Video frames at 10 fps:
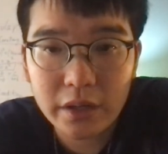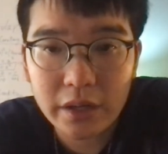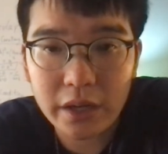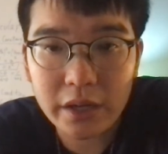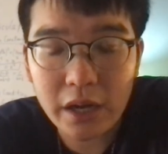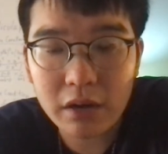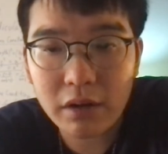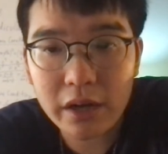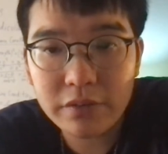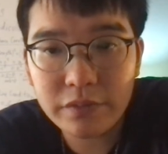and how
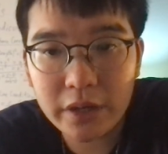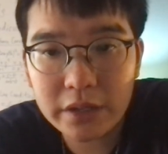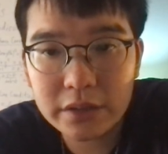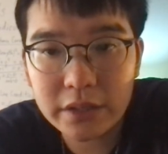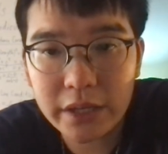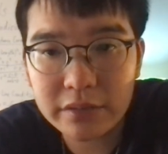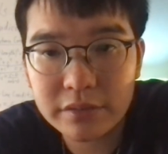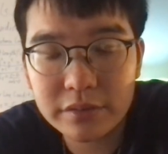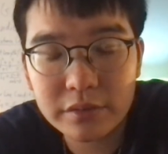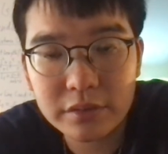I find
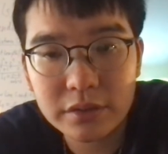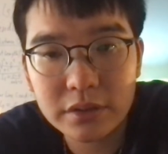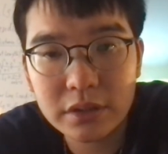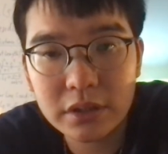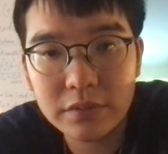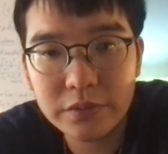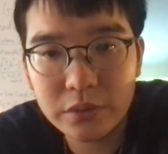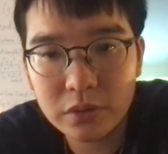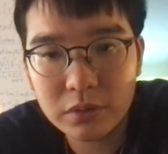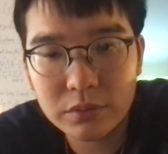that if
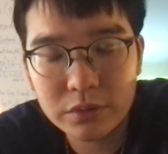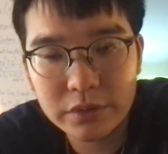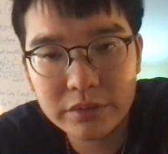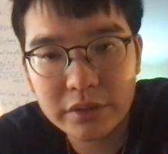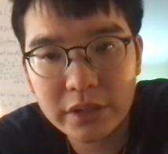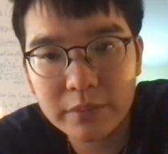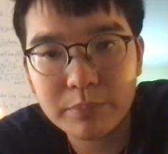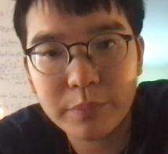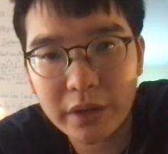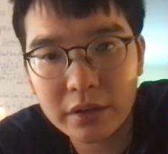you're really to get
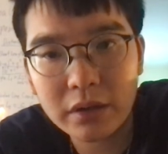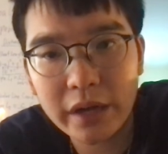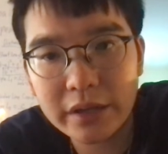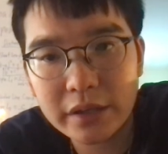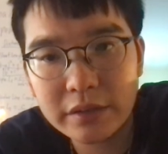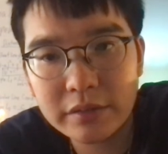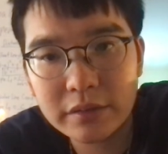better at it,